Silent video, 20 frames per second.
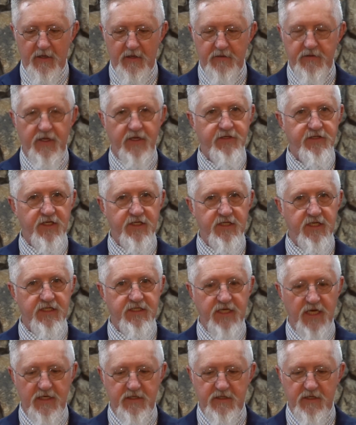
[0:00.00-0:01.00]
Then Jesus
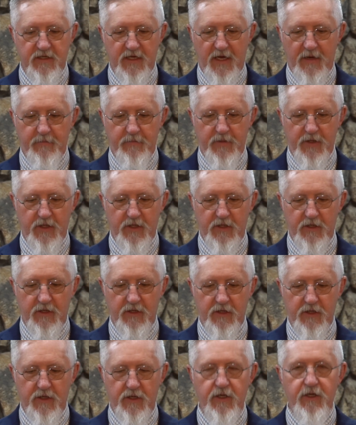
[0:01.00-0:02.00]
said to them,
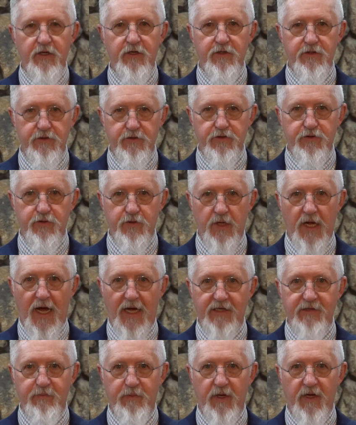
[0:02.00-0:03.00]
Do
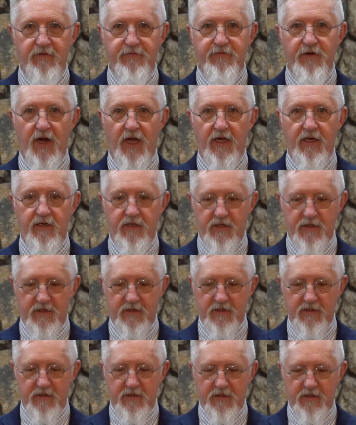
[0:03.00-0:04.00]
not be afraid.
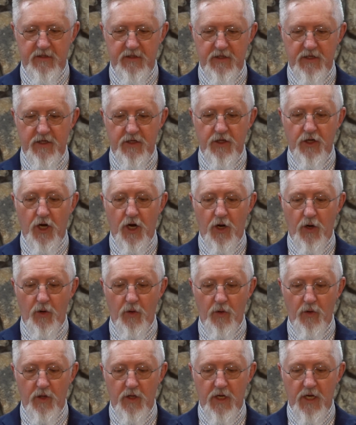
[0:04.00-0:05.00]

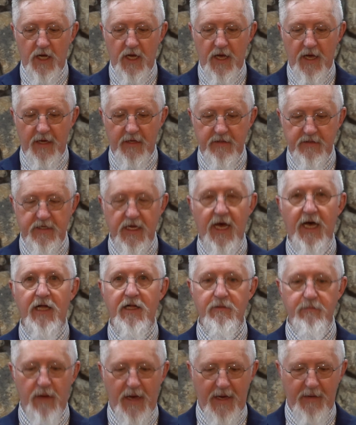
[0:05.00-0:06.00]
Go and
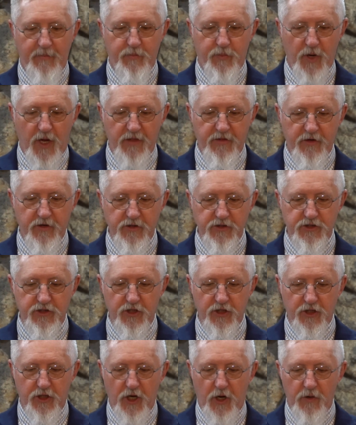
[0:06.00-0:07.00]
tell my brothers to
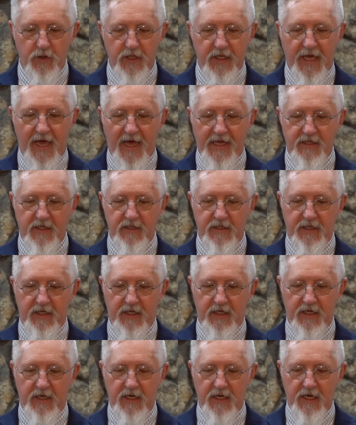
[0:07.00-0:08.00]
go to
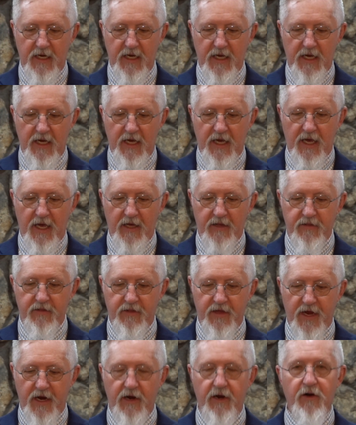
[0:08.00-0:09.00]
Galilee, and
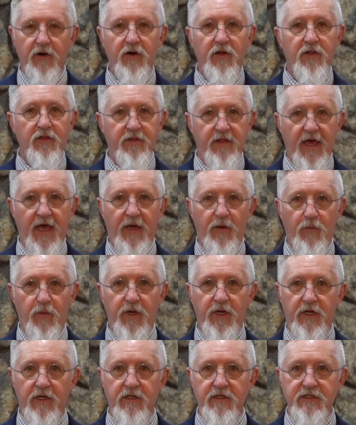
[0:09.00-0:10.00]
there they
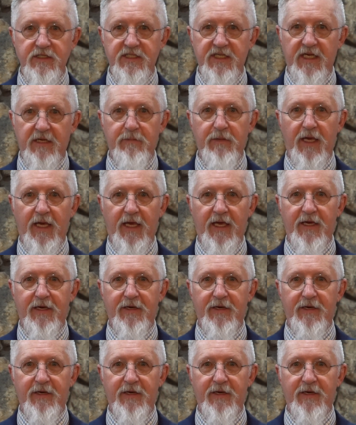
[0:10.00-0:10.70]
will see me.